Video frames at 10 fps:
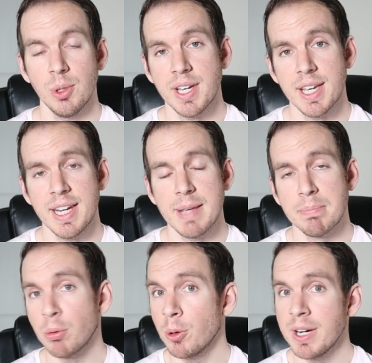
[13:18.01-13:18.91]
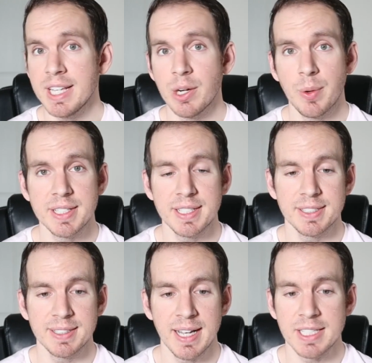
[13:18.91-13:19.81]
So, again, a pretty interesting
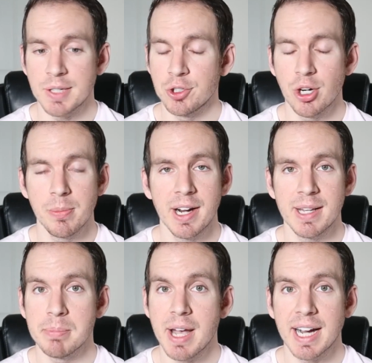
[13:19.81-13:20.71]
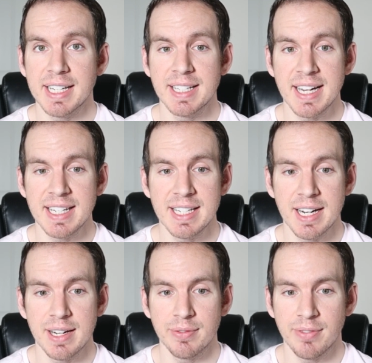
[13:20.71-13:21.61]
stance of Joe Biden back in
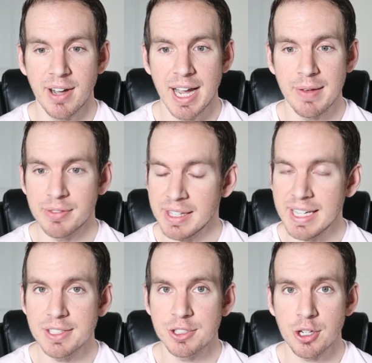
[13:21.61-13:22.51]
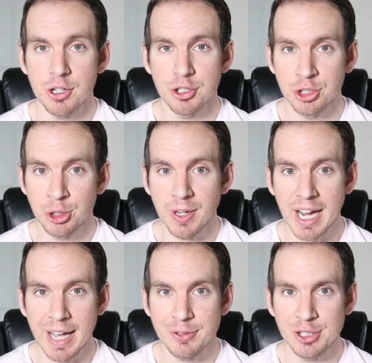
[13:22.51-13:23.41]
1995. Things sure
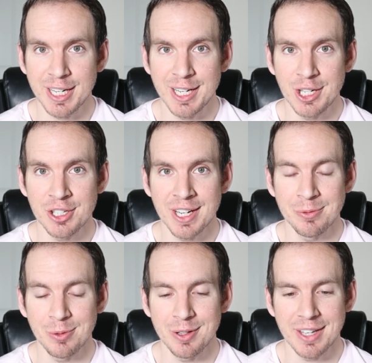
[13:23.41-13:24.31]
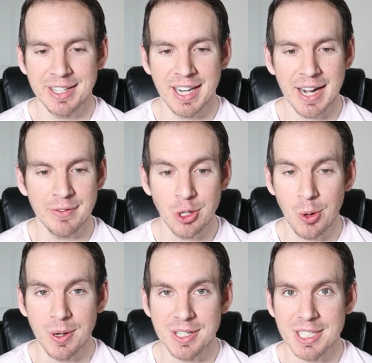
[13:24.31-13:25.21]
have changed, and one thing that I've
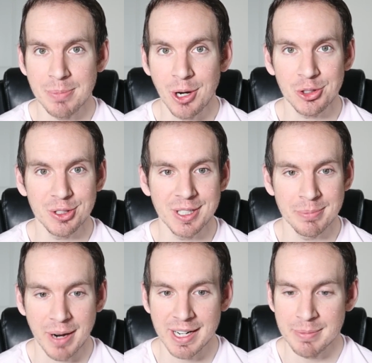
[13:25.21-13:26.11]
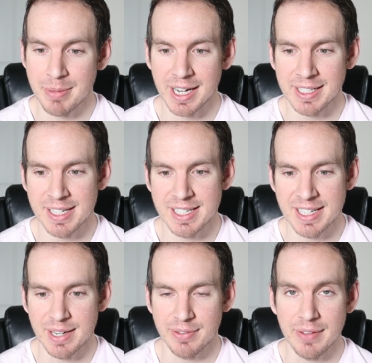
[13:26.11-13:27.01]
noticed, especially of Biden back in
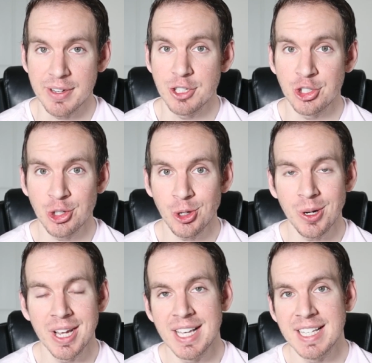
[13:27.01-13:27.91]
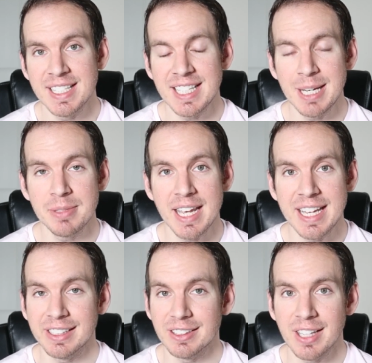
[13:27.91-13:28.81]
1995, he sure seems
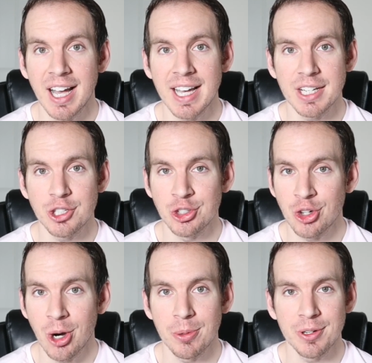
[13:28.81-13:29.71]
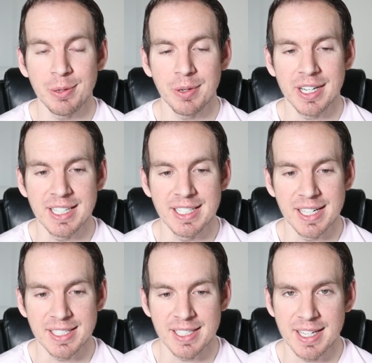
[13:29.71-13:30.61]
a lot sharper than what he
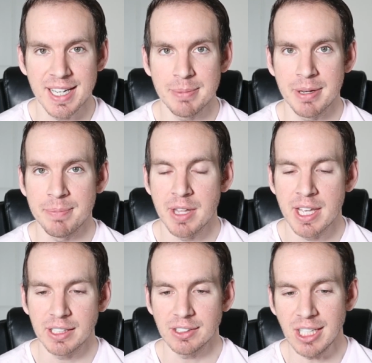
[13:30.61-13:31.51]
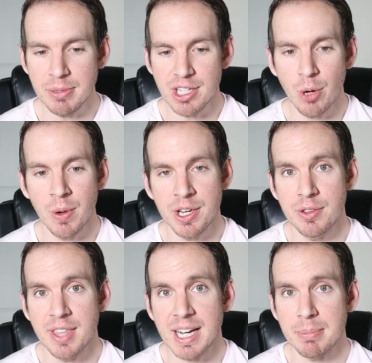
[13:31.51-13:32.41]
does today. But let me know what
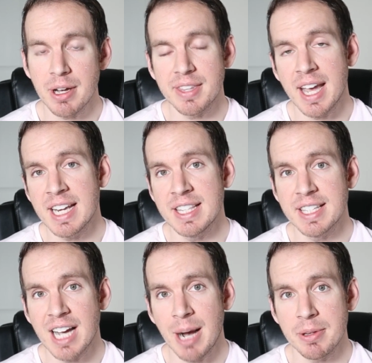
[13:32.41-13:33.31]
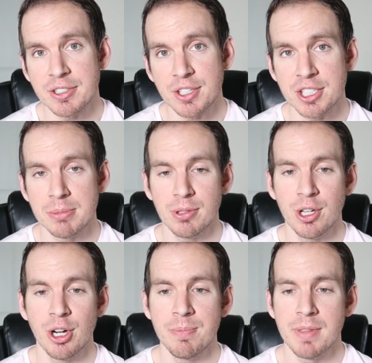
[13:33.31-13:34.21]
you think about that in the comment section
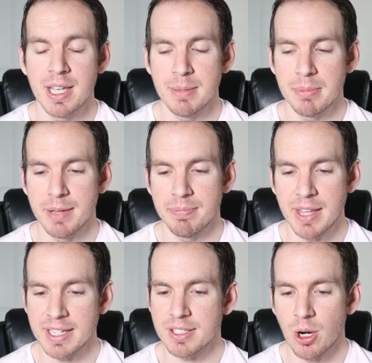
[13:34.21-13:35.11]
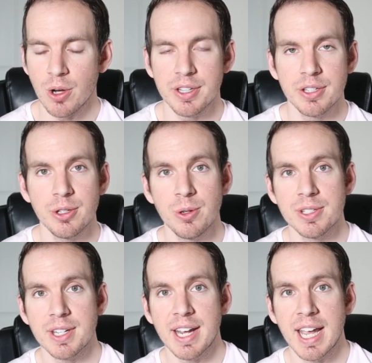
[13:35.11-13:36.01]
below. But that's all the
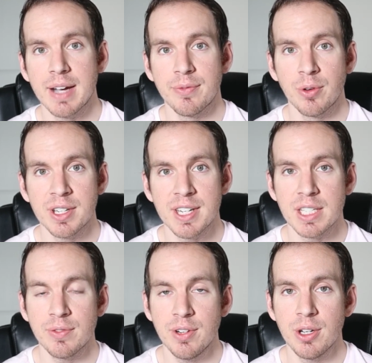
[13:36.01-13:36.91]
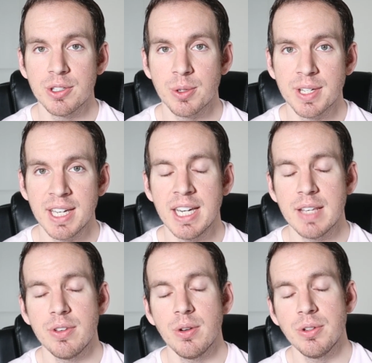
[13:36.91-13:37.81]
news that I have for today's video. So again,
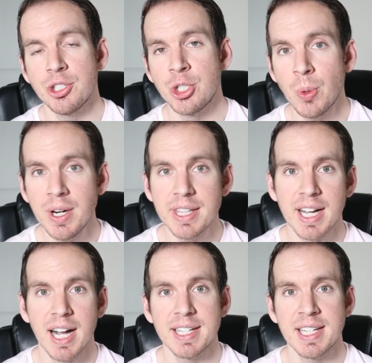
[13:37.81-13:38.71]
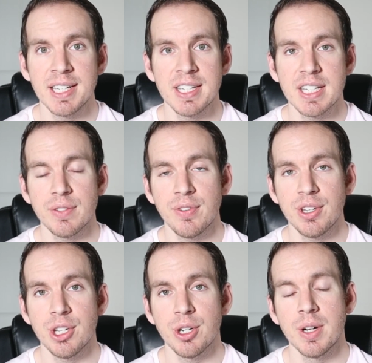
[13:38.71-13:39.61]
if you enjoyed the content today's
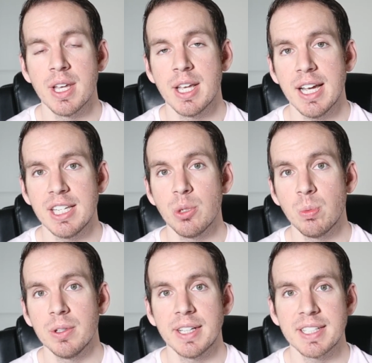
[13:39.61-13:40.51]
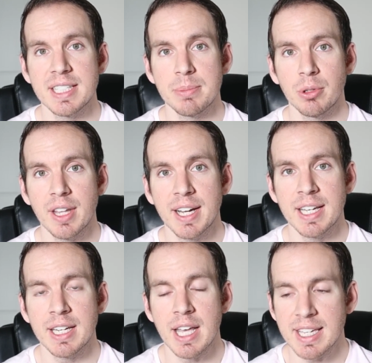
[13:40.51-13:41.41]
video and you would like to see more like
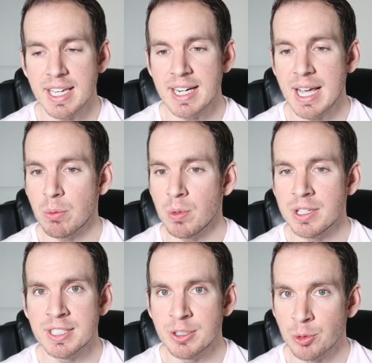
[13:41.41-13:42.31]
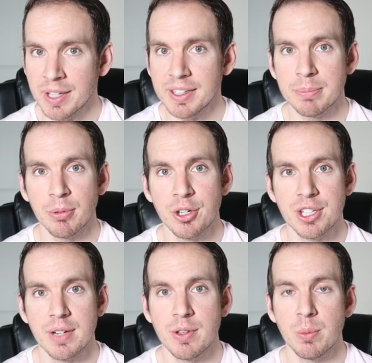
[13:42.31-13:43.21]
it, again, I would greatly
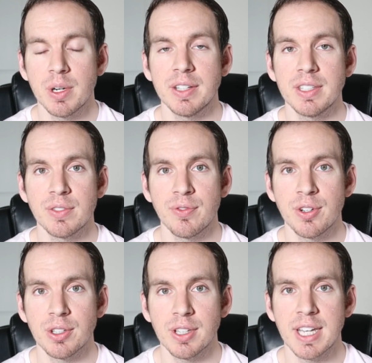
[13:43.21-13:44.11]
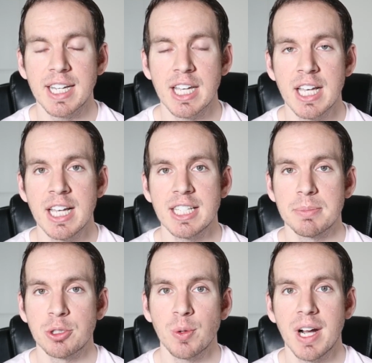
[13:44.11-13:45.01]
appreciate if you would give this video a like,
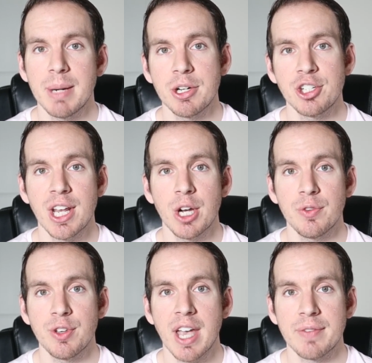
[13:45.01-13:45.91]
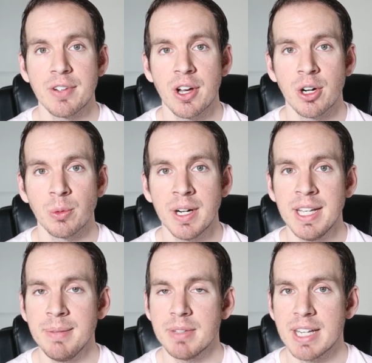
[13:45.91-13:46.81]
subscribe to my channel if you have not
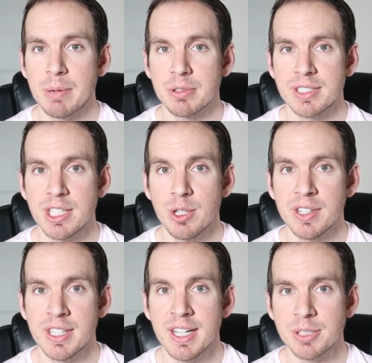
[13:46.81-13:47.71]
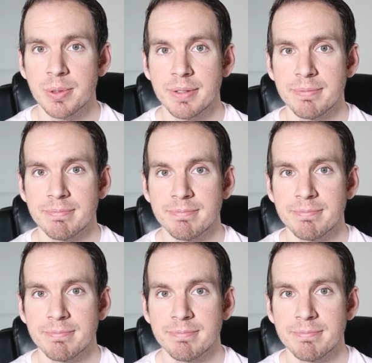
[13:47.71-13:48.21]
already, and I will see you in the next one.